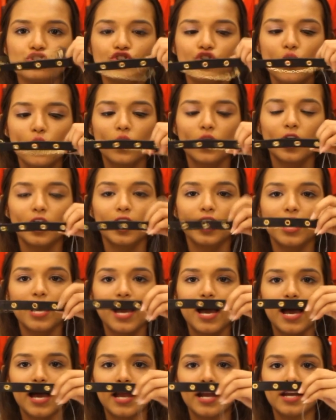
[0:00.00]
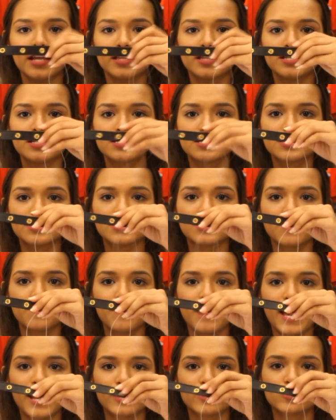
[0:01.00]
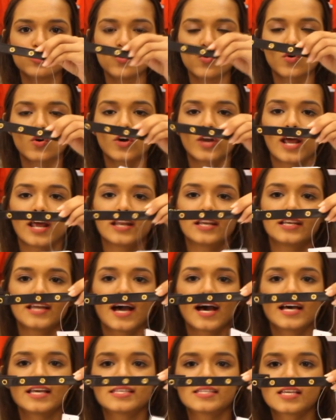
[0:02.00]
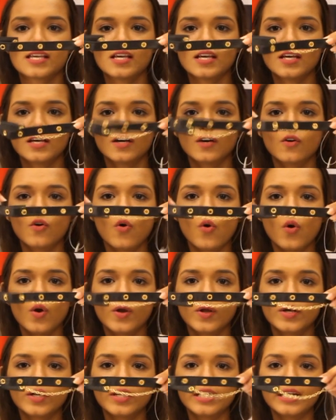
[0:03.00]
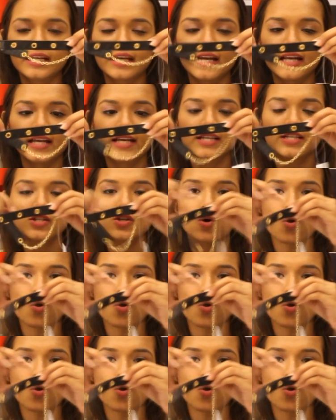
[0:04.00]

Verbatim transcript: choker, and this is the black choker, and it has golden detailings